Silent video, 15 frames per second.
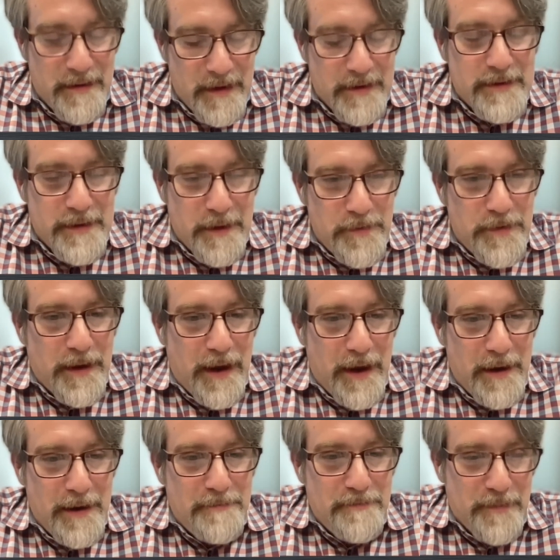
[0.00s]
something
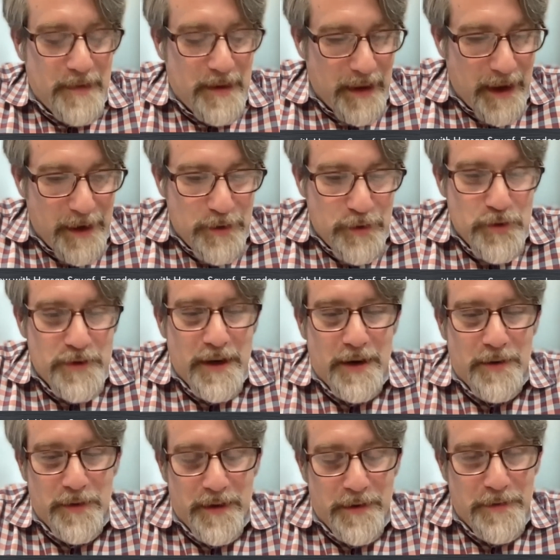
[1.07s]
I like to share
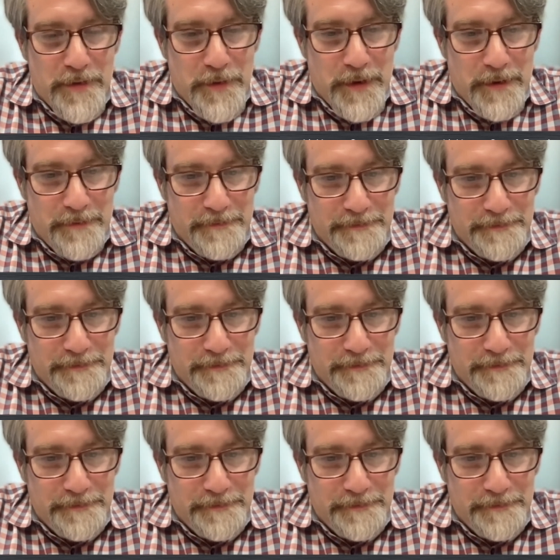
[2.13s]
with everyone.